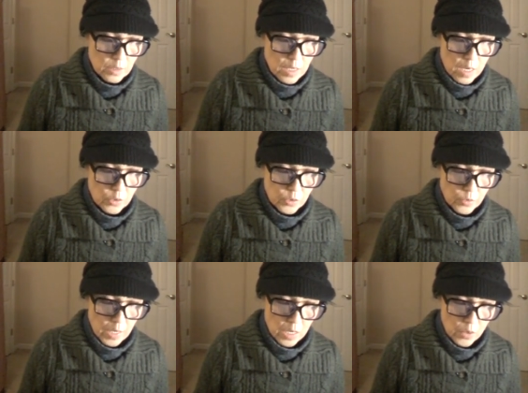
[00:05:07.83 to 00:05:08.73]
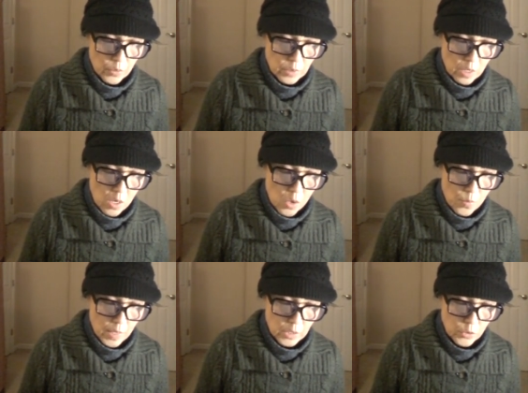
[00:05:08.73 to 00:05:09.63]
down to hell in all
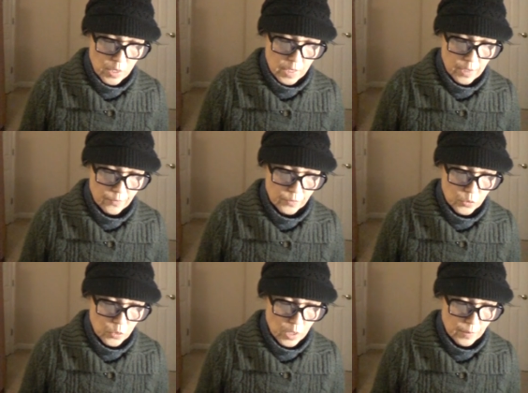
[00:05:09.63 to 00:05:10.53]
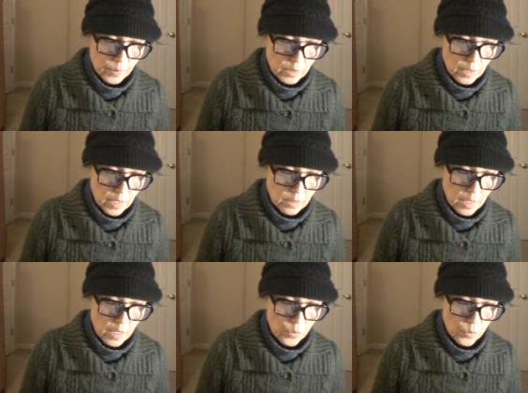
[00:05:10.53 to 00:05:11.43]
my triumph, trapped as
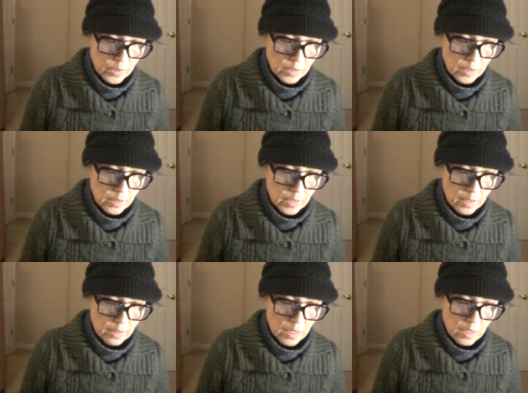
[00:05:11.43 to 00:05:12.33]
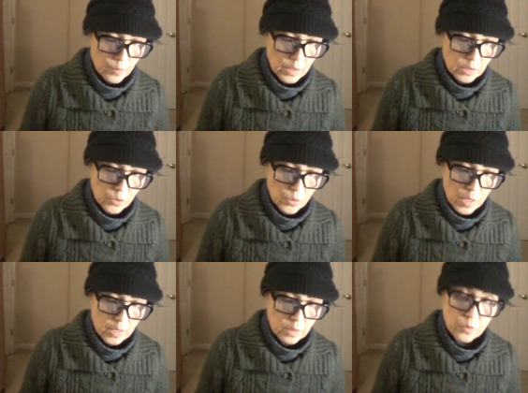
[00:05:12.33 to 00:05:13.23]
I was inside enemy's
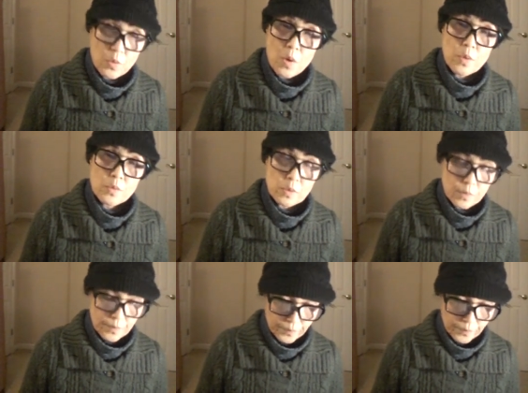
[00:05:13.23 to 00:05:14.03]
rugged walls.